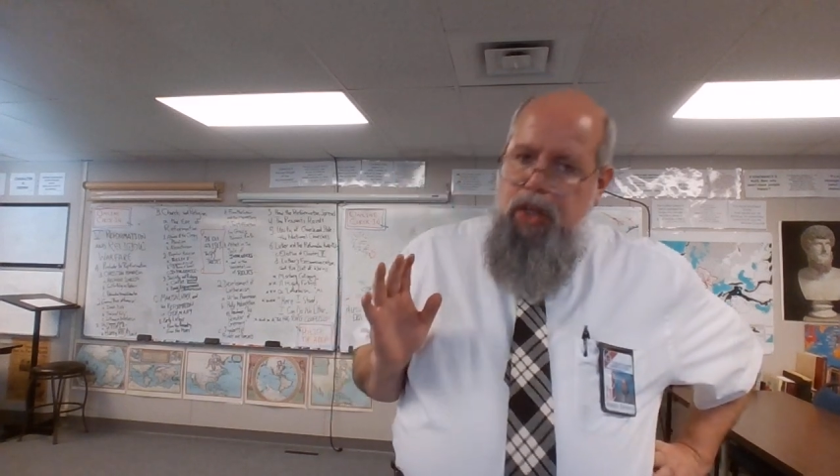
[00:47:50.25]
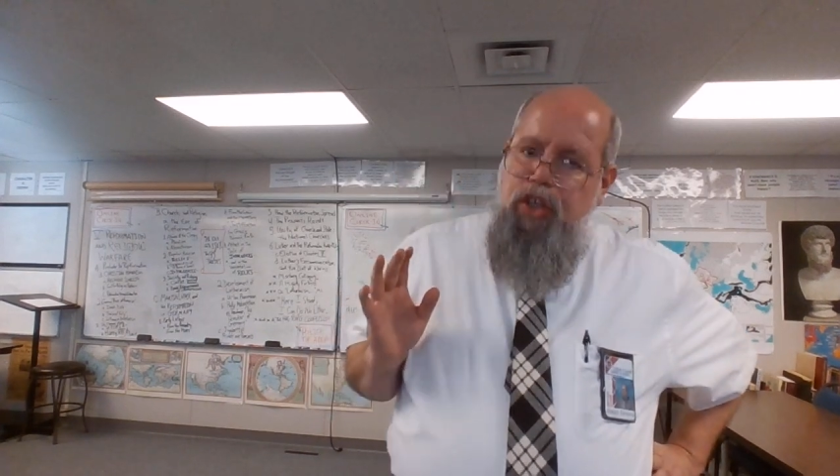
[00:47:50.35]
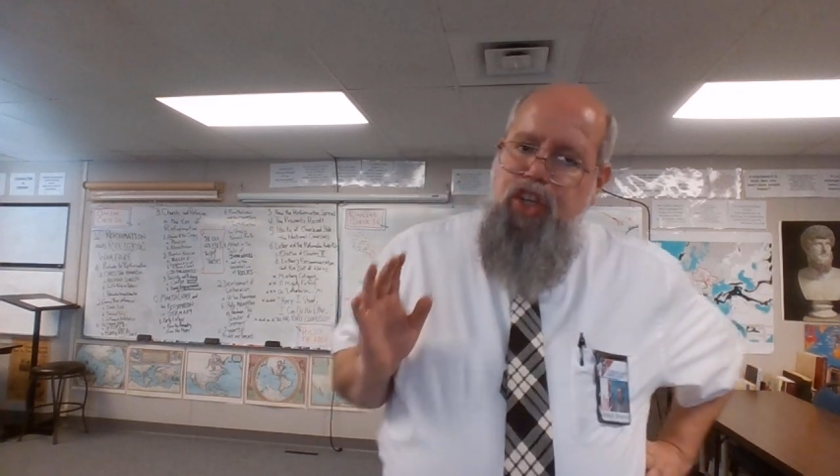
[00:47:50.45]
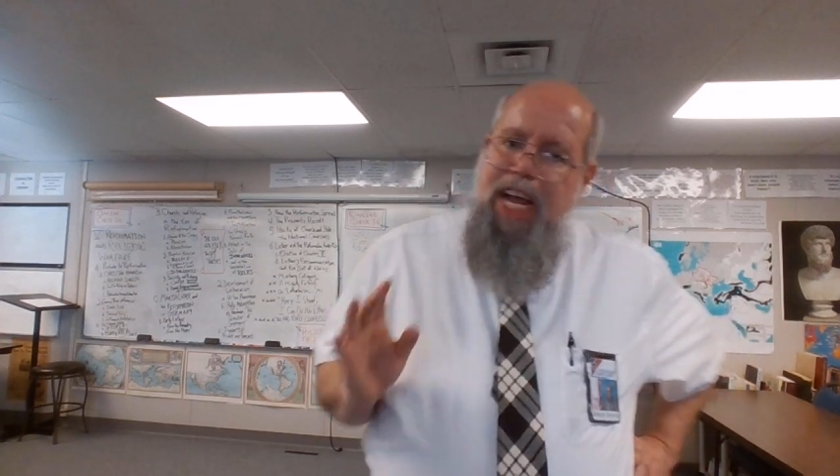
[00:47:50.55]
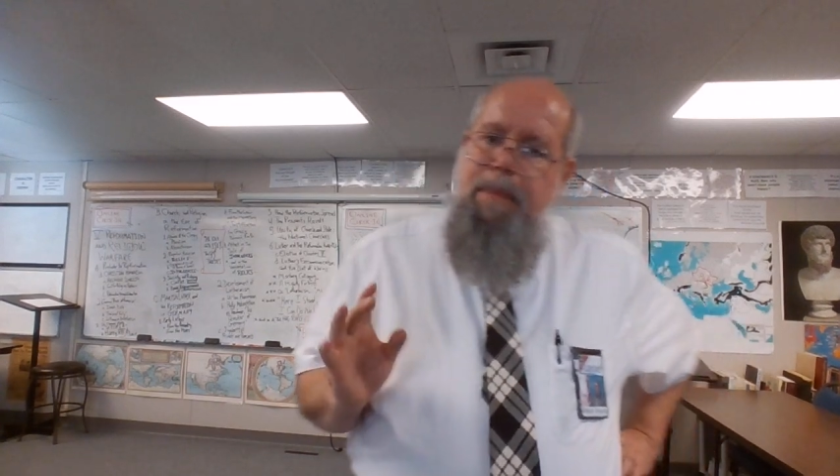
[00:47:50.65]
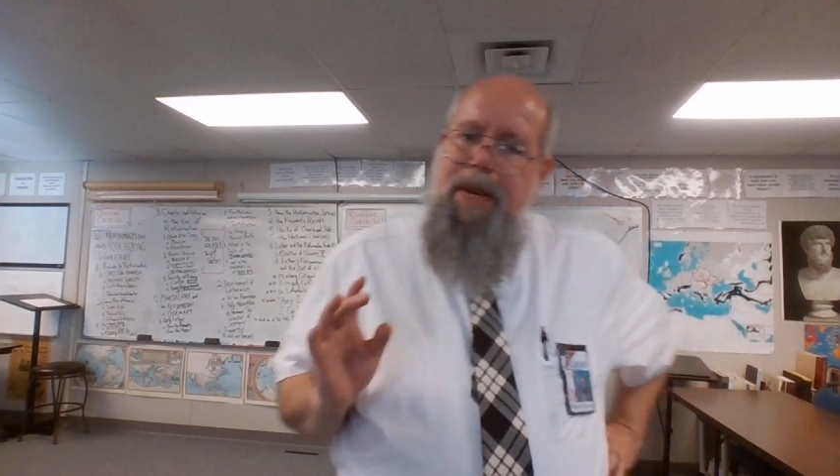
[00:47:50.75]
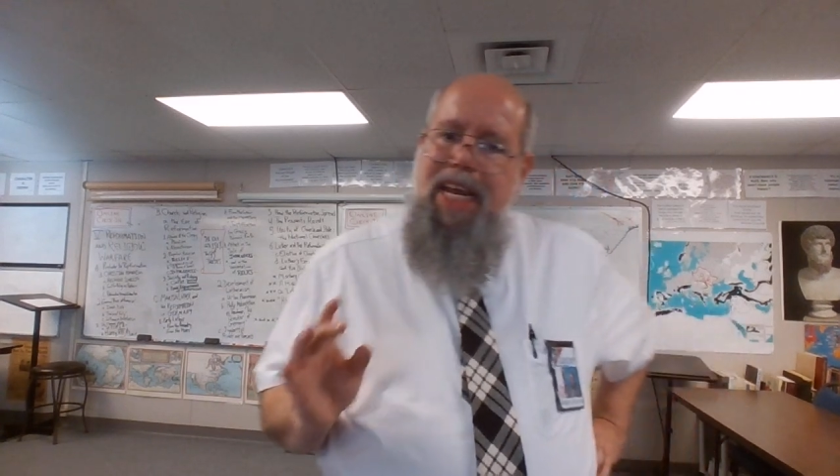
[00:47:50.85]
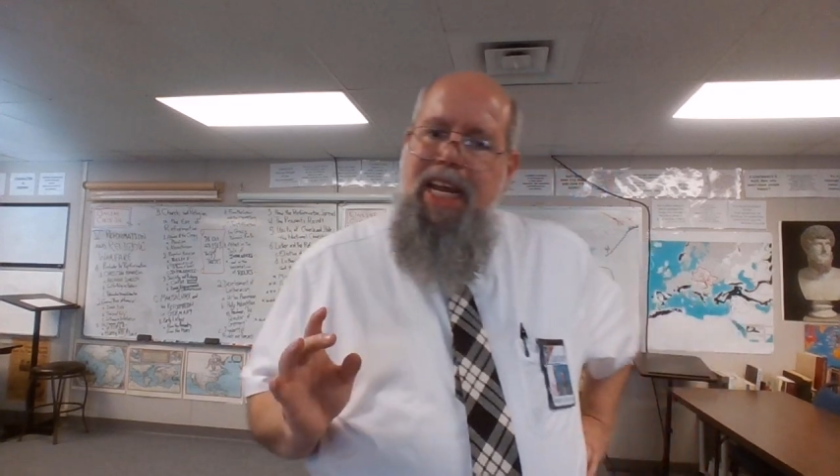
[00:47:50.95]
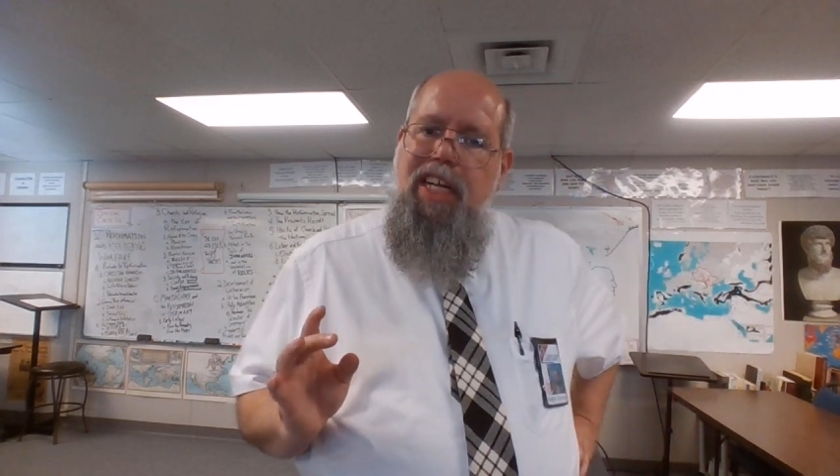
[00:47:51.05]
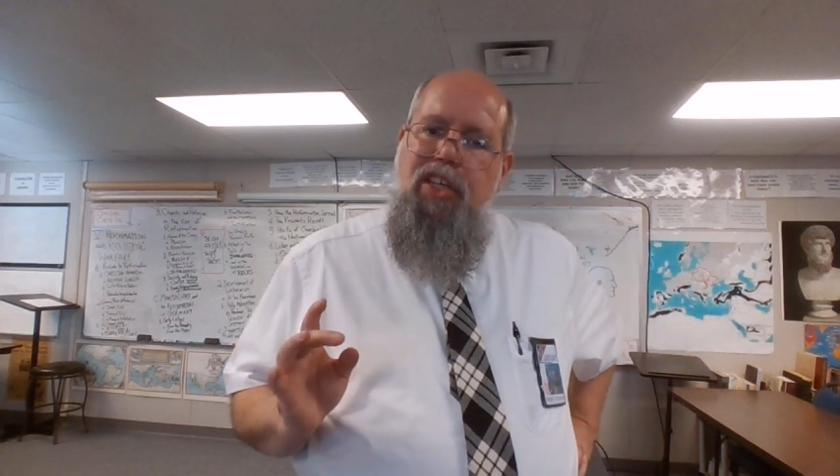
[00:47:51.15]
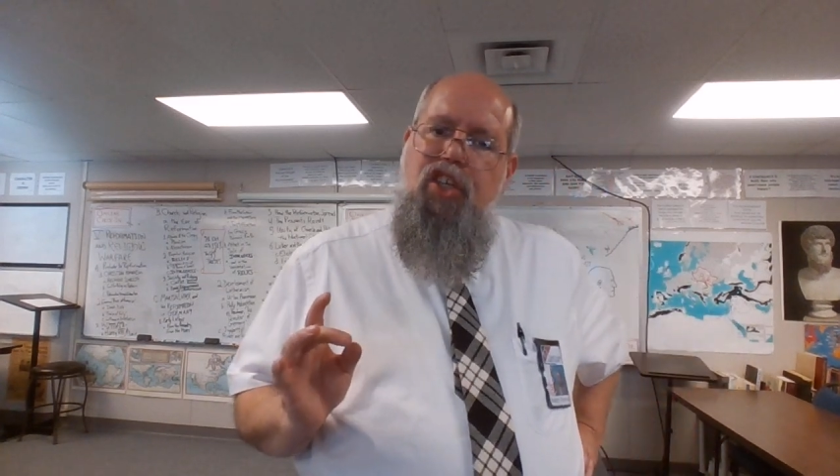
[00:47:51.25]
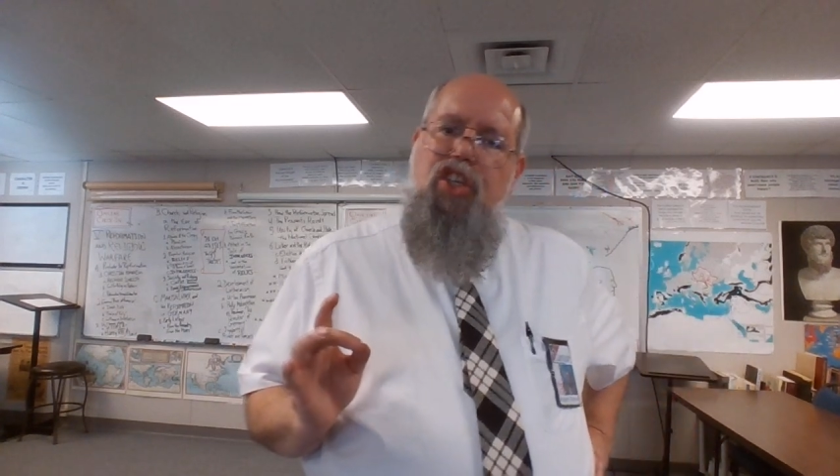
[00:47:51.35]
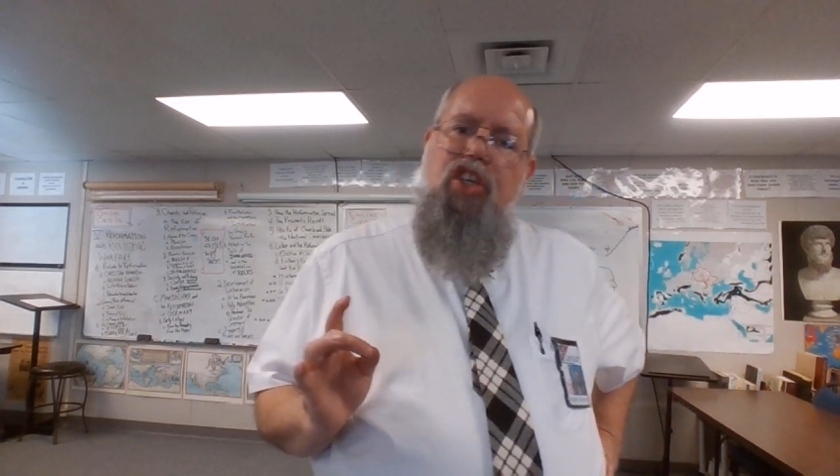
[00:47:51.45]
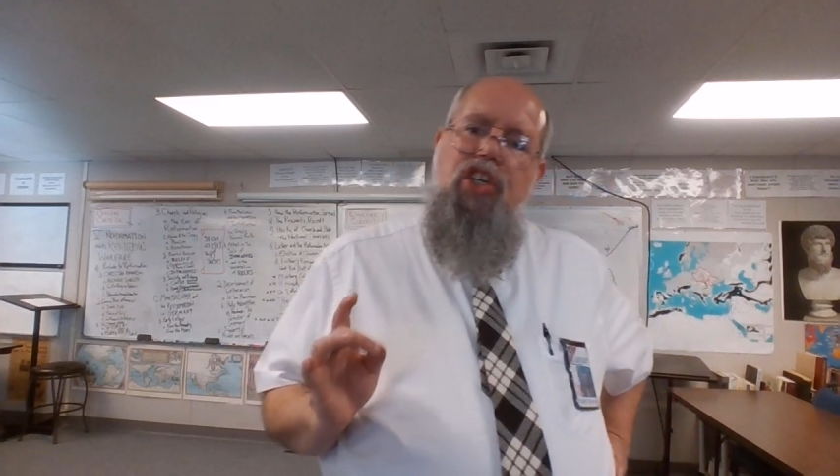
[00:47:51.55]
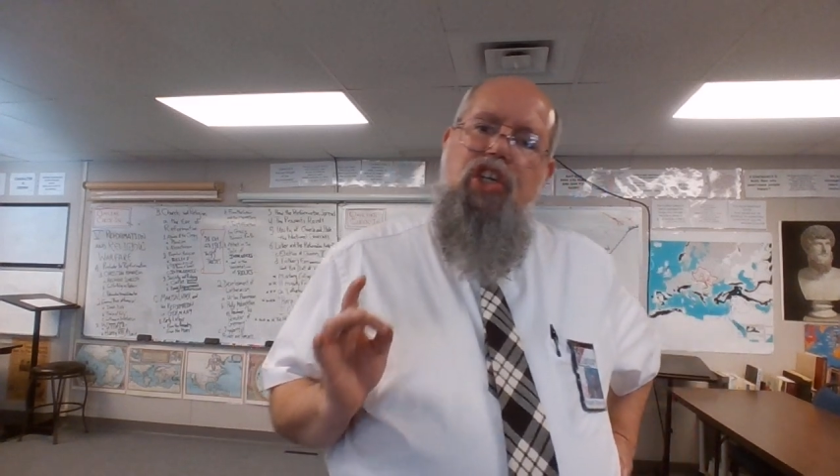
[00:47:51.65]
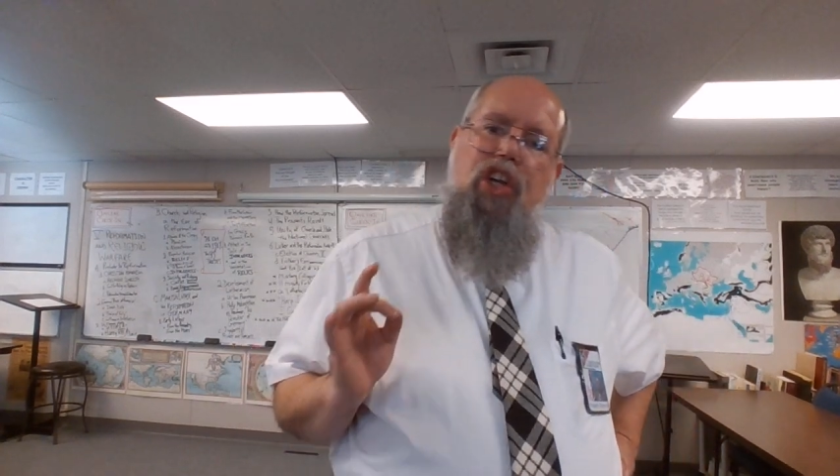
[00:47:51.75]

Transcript: The Japanese